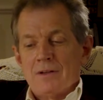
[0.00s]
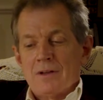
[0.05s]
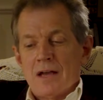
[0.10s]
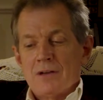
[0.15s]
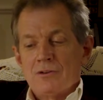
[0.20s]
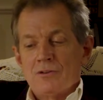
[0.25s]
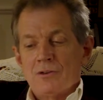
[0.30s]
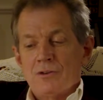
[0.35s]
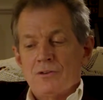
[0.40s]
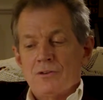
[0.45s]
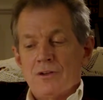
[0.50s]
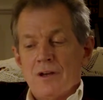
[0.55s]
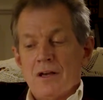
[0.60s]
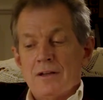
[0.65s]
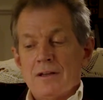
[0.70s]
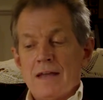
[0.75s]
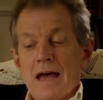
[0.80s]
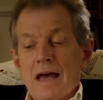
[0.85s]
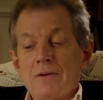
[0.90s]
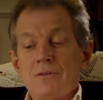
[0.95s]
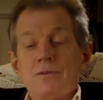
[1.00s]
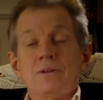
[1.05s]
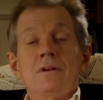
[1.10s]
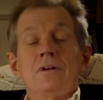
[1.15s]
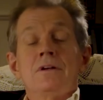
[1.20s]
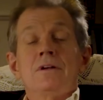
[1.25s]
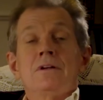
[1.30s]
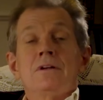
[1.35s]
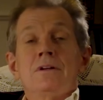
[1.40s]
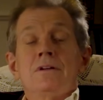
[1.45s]
I should turn out
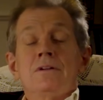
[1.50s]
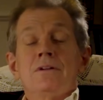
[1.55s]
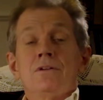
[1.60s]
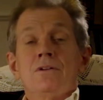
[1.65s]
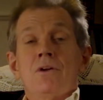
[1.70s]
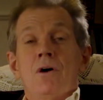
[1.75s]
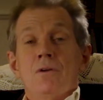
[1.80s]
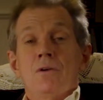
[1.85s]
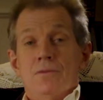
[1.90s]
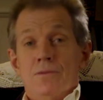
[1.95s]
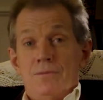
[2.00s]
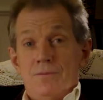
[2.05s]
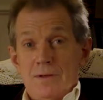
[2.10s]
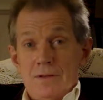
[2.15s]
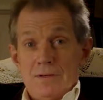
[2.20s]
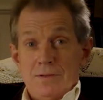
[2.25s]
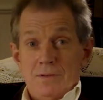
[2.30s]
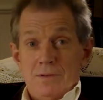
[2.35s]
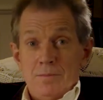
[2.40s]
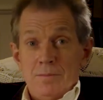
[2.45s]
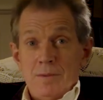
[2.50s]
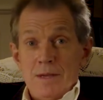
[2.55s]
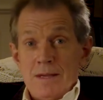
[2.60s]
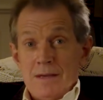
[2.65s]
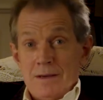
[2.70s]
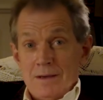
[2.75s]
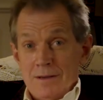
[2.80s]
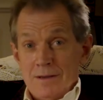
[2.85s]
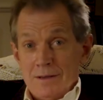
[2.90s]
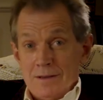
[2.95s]
not fit to be
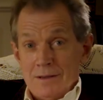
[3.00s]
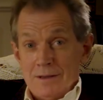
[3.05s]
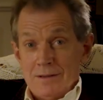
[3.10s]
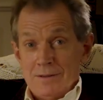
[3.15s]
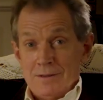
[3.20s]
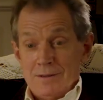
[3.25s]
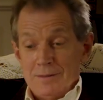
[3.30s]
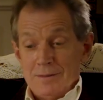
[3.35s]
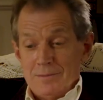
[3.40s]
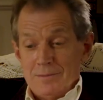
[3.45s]
heard.